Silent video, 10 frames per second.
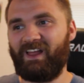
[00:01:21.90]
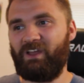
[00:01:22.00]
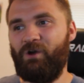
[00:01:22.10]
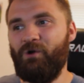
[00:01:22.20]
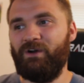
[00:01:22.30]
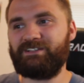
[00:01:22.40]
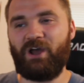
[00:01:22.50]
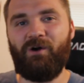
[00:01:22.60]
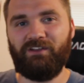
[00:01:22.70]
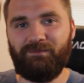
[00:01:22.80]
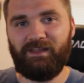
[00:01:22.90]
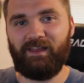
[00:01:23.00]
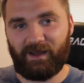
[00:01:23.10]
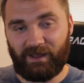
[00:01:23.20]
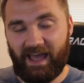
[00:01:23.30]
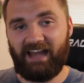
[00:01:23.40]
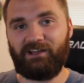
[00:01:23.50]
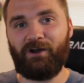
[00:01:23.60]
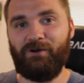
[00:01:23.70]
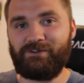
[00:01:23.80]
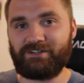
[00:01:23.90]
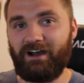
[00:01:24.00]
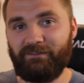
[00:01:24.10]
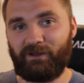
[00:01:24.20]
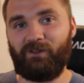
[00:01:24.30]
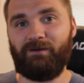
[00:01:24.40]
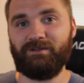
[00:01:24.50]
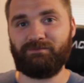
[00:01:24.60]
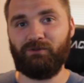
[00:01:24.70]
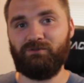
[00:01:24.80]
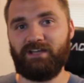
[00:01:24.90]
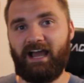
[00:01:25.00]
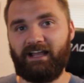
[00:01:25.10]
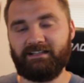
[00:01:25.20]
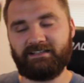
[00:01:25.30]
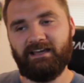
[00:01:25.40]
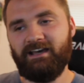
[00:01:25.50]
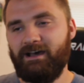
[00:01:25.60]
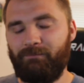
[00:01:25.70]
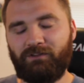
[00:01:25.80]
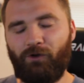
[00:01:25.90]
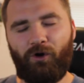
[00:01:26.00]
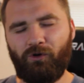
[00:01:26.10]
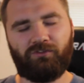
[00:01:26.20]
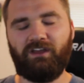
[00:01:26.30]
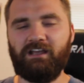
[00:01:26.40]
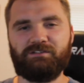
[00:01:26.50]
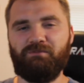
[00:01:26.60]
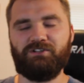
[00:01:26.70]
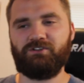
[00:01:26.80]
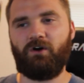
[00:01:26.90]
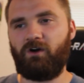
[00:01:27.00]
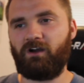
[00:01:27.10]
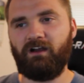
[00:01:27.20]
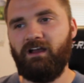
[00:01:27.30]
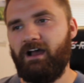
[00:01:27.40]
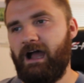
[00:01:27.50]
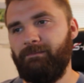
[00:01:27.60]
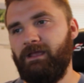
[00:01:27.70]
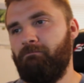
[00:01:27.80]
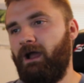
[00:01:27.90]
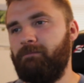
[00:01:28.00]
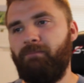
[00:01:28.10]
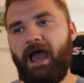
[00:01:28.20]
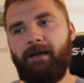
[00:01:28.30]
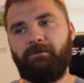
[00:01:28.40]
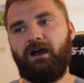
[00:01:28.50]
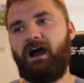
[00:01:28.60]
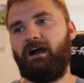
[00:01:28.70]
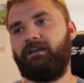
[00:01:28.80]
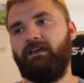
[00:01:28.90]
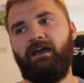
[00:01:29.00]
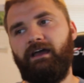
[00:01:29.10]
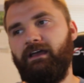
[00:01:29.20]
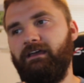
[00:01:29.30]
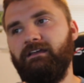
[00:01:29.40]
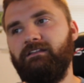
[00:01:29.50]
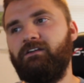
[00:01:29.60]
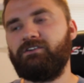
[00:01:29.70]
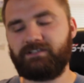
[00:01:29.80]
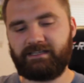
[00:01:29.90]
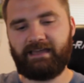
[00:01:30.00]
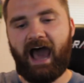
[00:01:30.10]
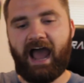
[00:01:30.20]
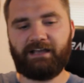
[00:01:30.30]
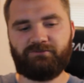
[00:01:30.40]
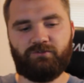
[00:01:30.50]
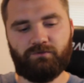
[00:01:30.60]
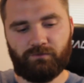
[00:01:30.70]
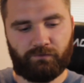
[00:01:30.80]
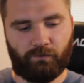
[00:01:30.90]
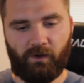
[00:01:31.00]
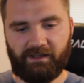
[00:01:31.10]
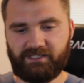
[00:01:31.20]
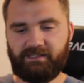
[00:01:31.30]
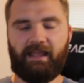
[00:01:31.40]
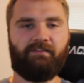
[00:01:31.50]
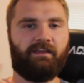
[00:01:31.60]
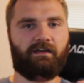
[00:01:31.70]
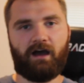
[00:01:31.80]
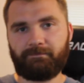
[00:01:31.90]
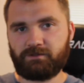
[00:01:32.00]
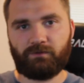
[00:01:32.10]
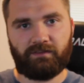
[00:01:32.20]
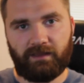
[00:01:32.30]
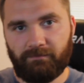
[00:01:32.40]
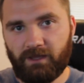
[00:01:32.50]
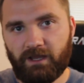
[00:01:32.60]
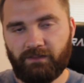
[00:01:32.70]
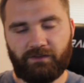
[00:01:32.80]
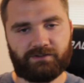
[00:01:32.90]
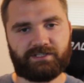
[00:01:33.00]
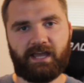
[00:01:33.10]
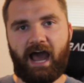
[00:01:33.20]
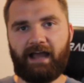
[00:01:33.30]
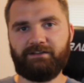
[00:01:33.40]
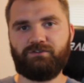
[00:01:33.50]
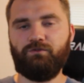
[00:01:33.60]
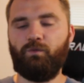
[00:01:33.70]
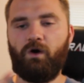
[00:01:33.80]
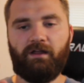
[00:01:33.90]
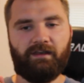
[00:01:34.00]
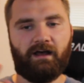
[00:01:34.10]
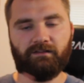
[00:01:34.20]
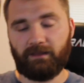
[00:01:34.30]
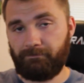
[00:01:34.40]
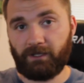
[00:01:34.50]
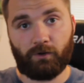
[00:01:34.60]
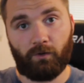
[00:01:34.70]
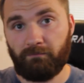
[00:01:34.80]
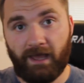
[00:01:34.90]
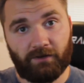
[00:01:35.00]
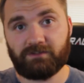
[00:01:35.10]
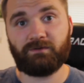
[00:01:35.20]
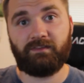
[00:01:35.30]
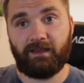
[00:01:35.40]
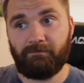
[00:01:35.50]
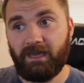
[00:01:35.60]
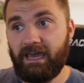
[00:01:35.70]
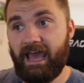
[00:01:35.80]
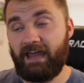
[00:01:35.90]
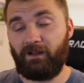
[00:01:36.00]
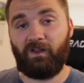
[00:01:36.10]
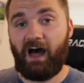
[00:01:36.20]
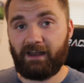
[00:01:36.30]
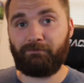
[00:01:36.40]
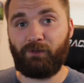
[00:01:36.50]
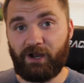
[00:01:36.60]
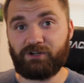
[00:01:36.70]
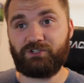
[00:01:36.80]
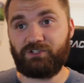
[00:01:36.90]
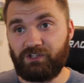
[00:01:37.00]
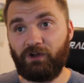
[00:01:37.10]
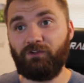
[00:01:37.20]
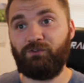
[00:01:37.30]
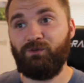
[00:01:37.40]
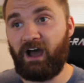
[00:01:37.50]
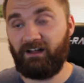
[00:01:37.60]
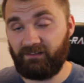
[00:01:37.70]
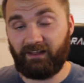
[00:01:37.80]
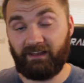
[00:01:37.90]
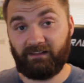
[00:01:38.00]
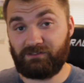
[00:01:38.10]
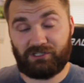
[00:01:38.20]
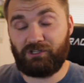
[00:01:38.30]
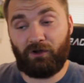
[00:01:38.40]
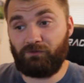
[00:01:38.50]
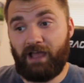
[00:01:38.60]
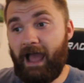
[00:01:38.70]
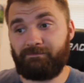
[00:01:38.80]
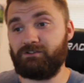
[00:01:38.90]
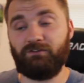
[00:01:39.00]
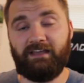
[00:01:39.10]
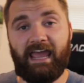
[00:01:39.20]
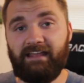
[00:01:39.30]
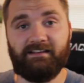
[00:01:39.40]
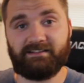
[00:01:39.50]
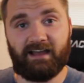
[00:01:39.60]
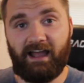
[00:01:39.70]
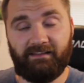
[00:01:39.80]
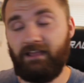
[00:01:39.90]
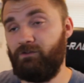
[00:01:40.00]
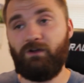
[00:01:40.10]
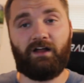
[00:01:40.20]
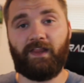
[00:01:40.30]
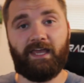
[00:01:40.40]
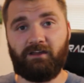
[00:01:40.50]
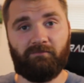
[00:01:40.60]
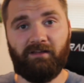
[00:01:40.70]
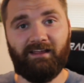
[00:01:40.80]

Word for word: like, who is going to be the head coach of the Columbus Blue Jackets? But the whole thing is bizarre. I mean, Mike Babcock, uh, there's guys who've won Stanley Cups with him, there's guys who won Olympic gold medals with him, and a lot of players still do not, lo- still absolutely hate this guy. They do not like him.